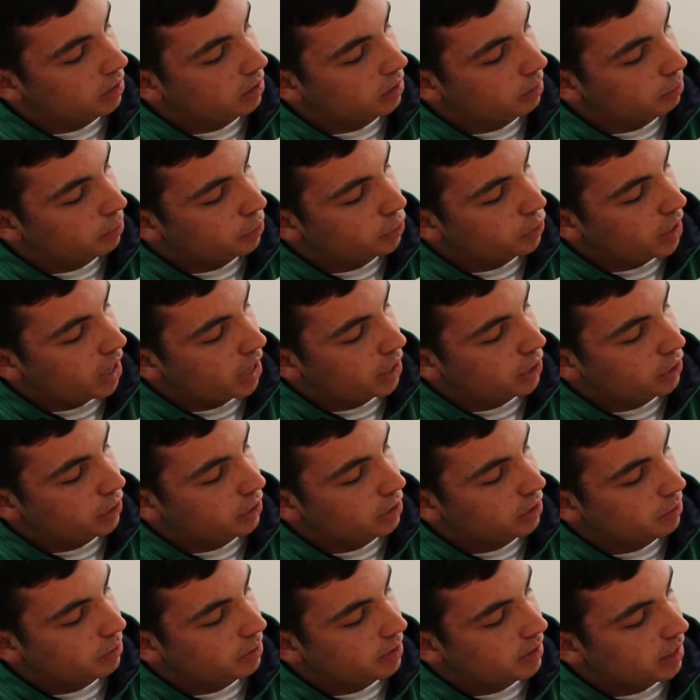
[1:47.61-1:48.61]
the
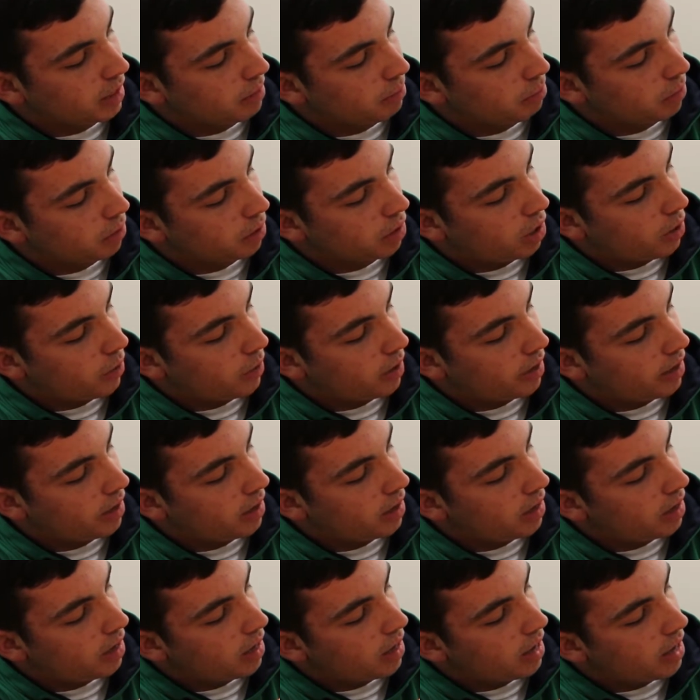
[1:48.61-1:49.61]
projections, which is now below it,
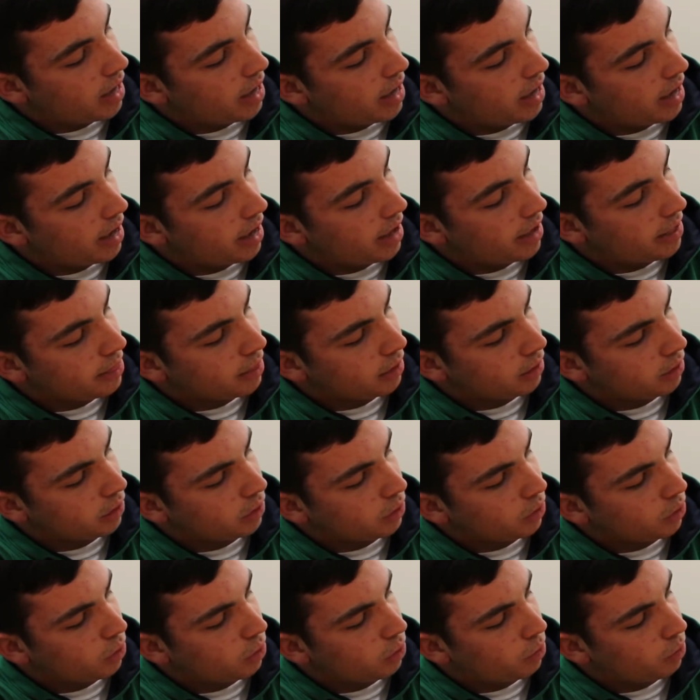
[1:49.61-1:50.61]
and the
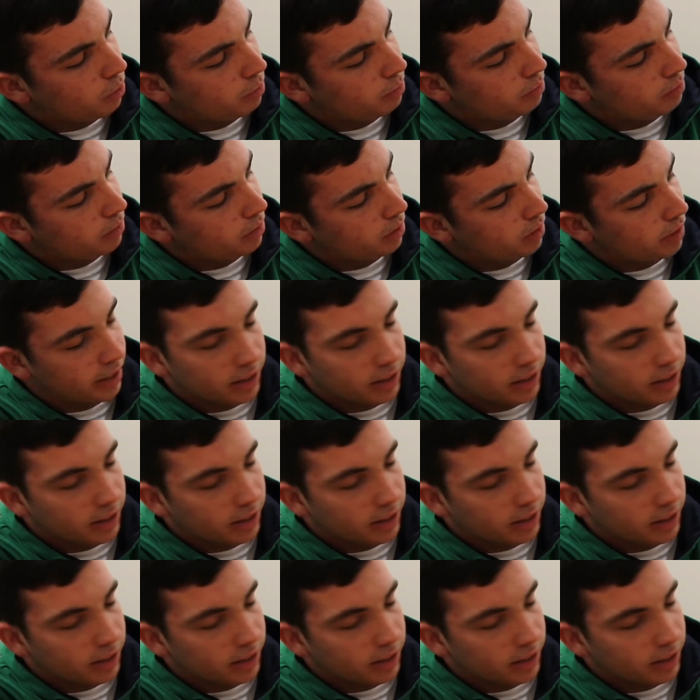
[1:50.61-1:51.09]
little